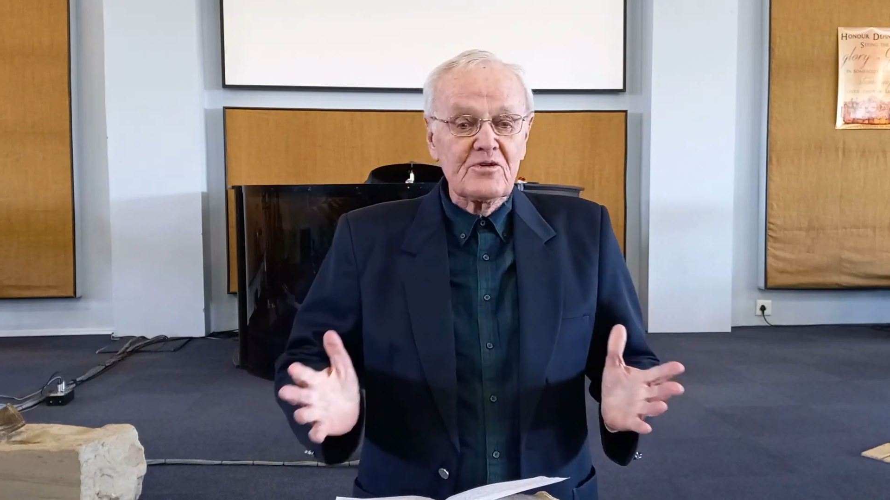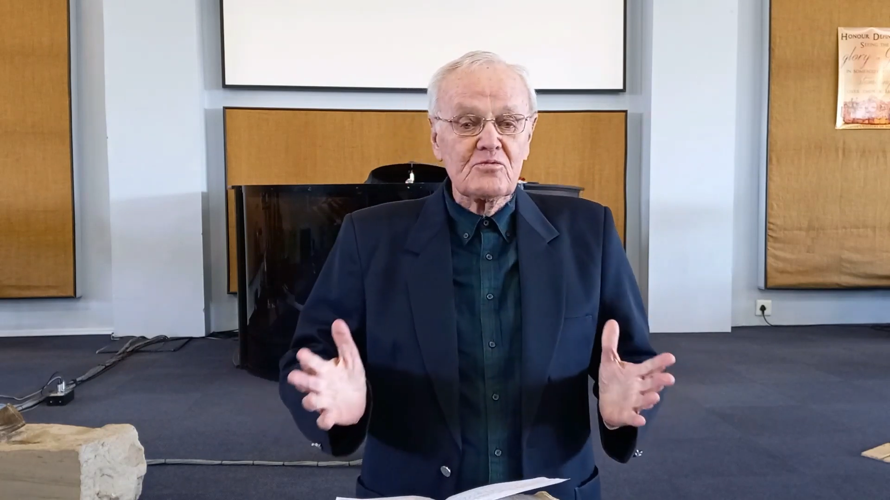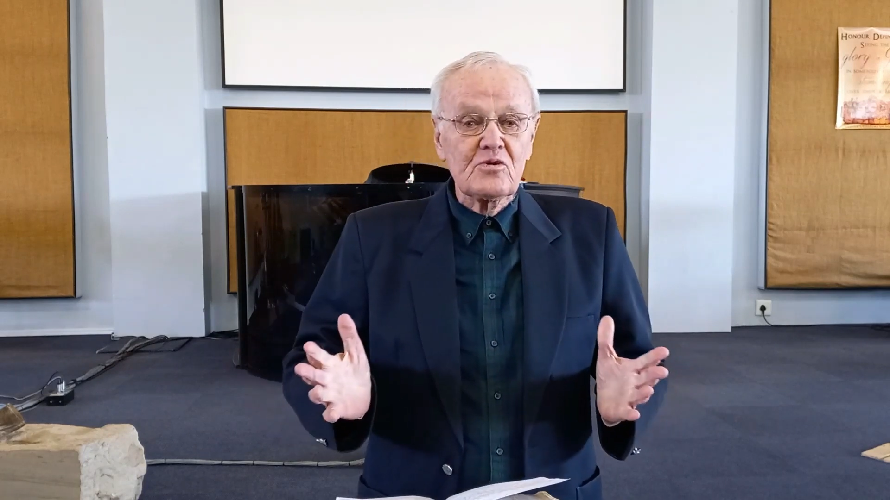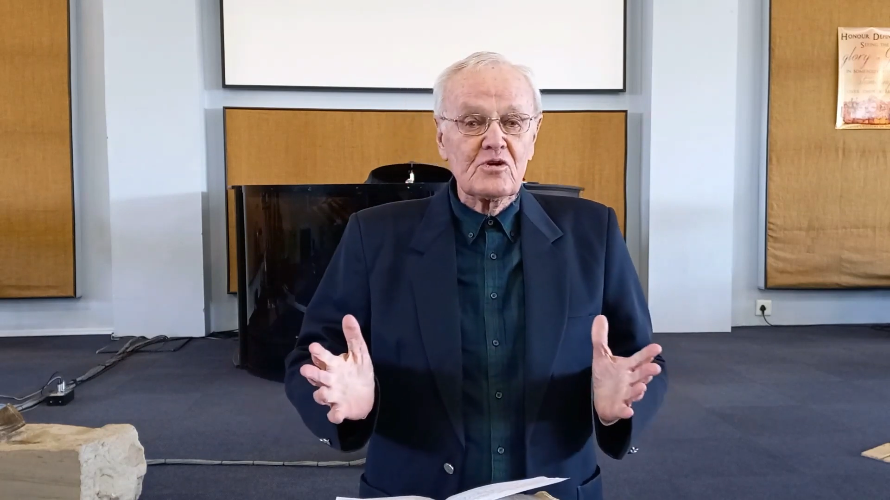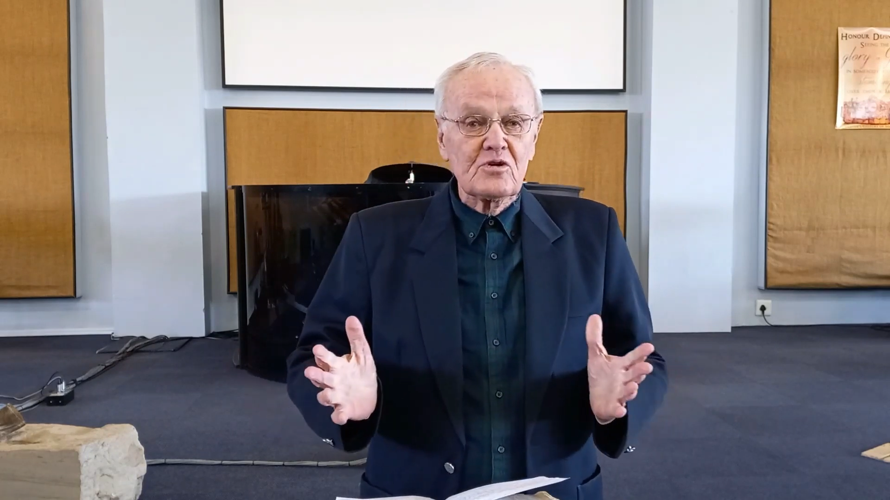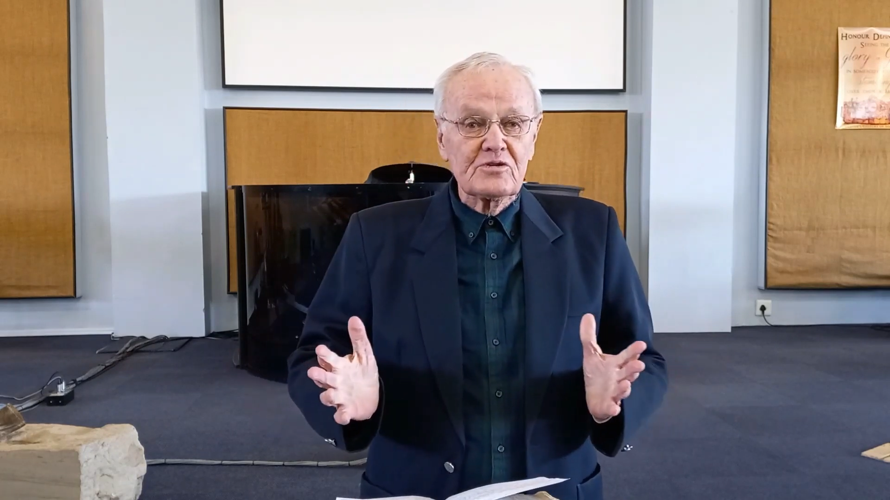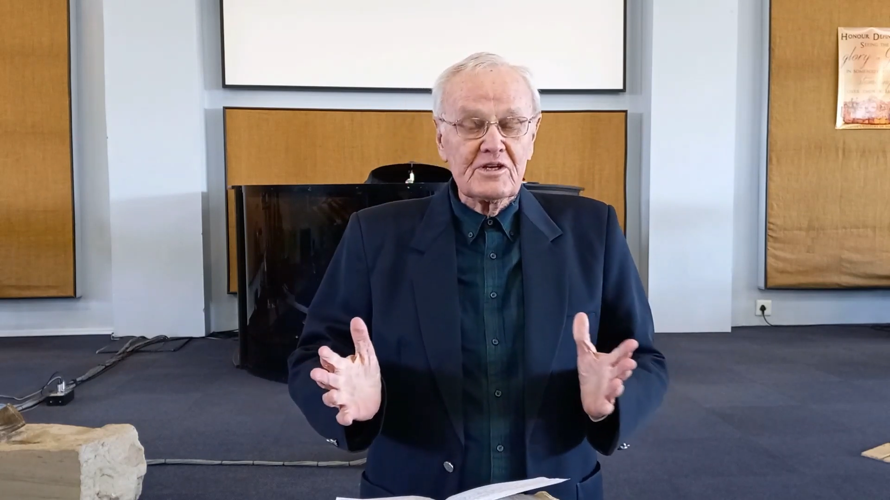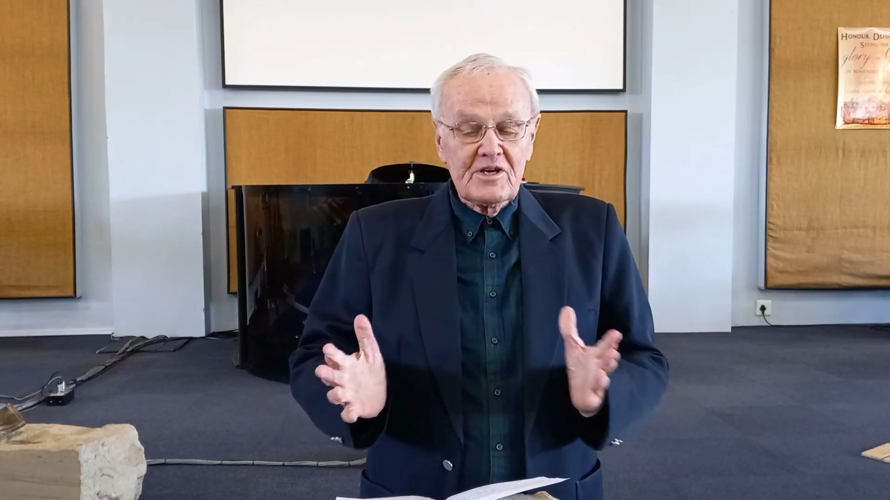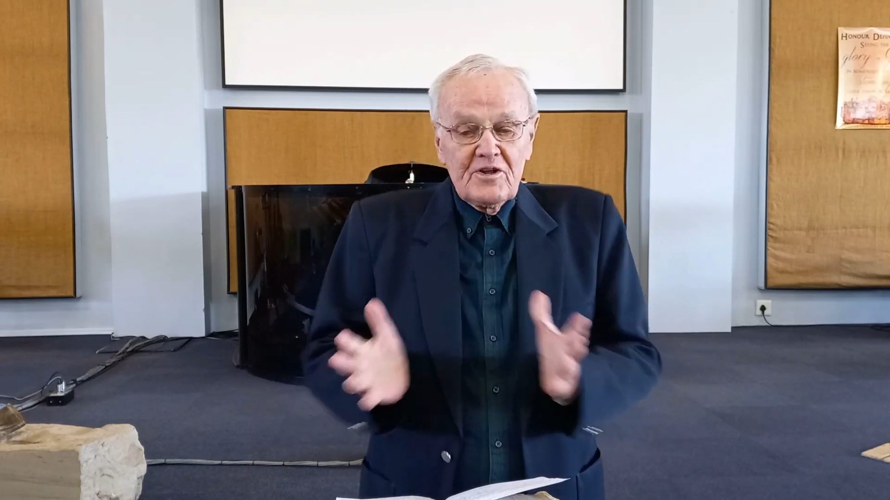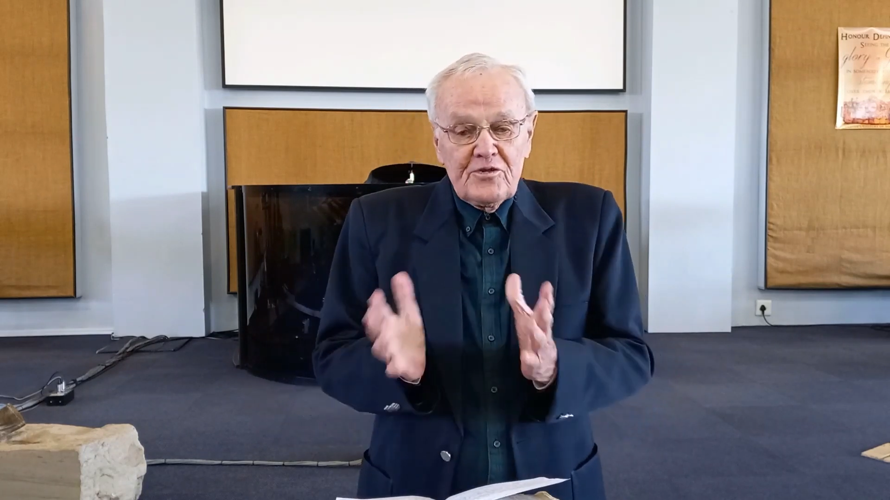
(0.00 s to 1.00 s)

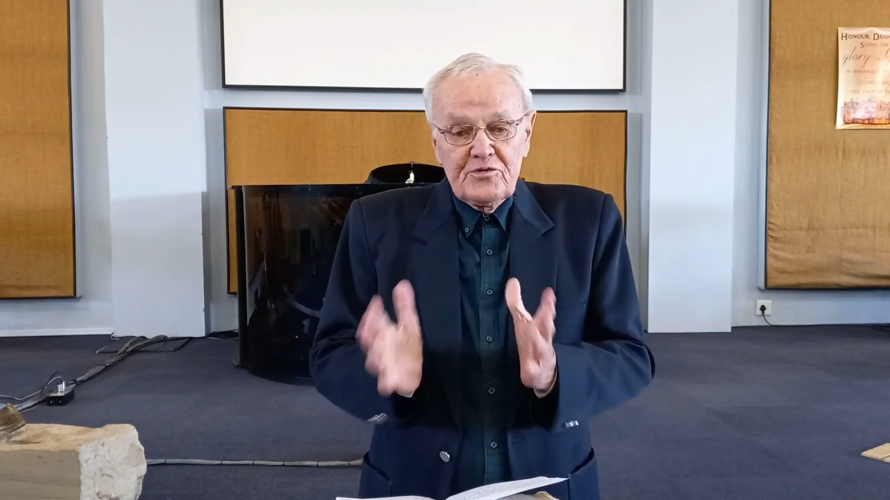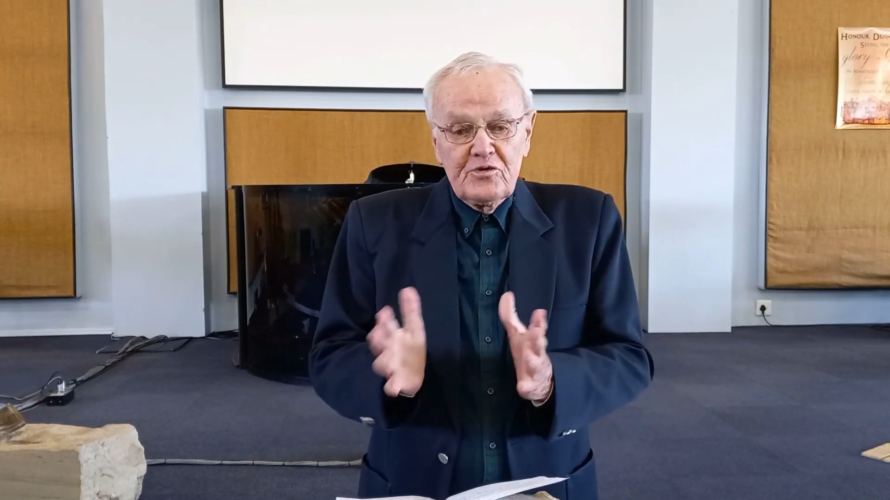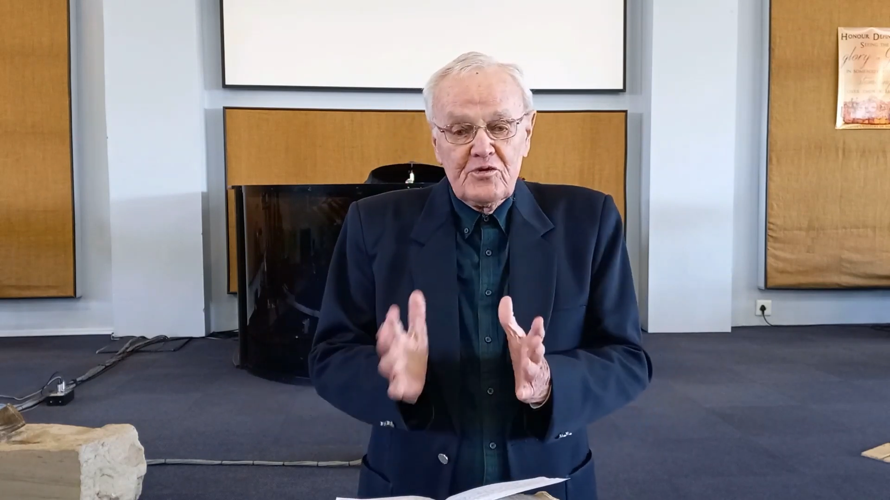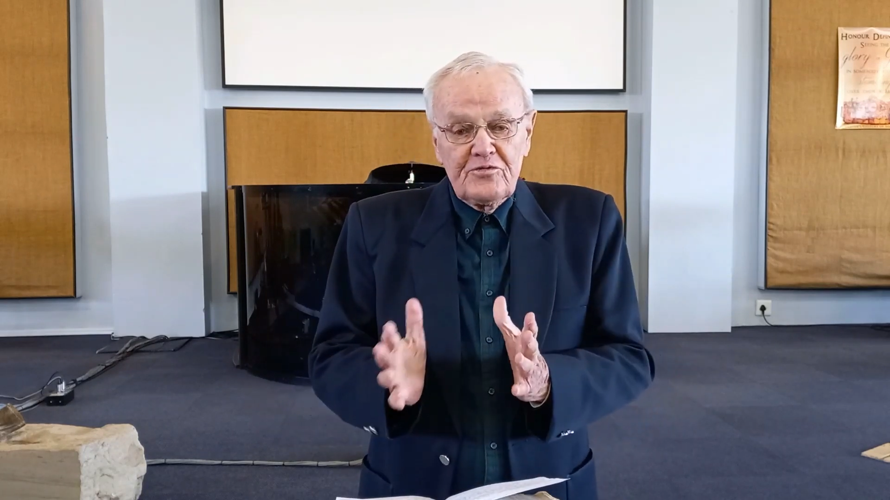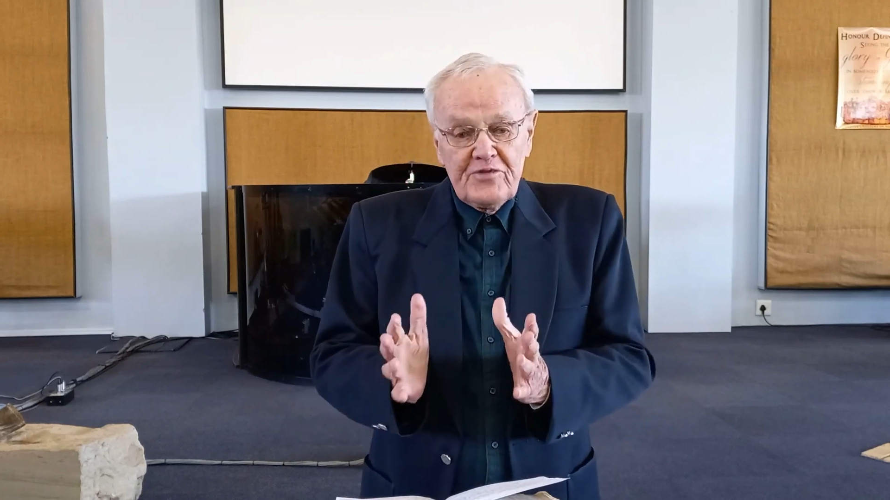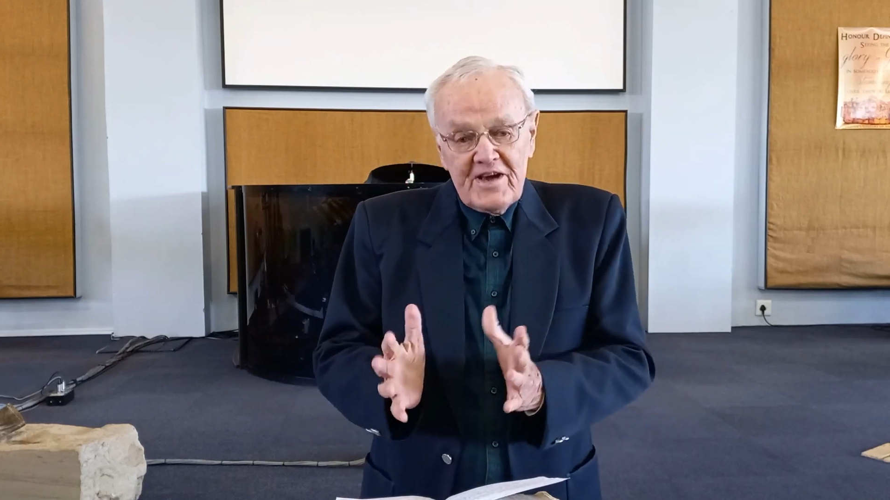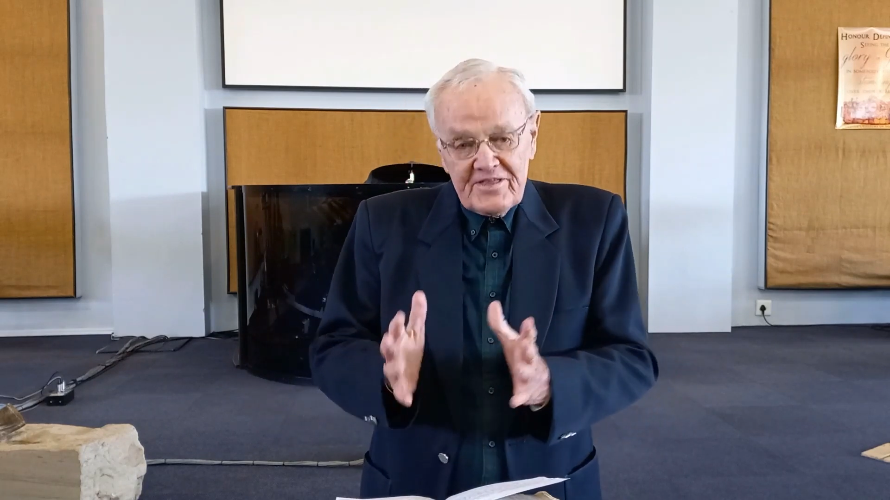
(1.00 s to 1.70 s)
world through your faith.